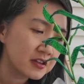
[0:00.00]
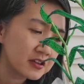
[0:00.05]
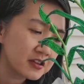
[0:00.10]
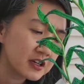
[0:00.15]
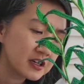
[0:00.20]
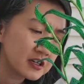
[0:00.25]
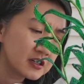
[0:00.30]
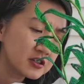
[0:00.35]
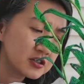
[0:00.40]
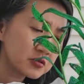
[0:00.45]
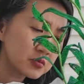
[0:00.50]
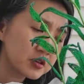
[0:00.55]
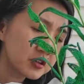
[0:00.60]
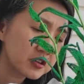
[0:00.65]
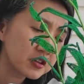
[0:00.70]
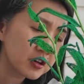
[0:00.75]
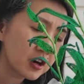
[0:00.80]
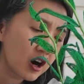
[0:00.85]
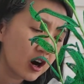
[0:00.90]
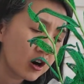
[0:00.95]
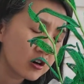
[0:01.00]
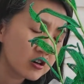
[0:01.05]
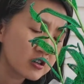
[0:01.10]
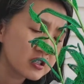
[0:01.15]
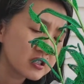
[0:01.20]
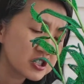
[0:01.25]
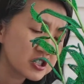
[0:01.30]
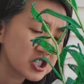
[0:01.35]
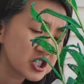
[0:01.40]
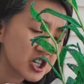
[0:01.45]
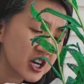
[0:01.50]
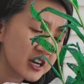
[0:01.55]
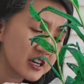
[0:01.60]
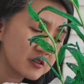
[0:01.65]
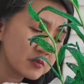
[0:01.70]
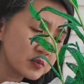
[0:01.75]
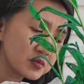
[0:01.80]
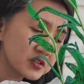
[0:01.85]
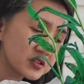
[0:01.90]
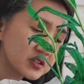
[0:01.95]
things with heart
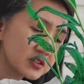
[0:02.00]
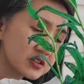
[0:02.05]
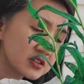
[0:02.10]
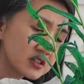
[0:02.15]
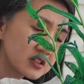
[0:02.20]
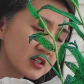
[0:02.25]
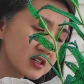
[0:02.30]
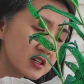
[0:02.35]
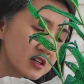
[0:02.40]
shapes,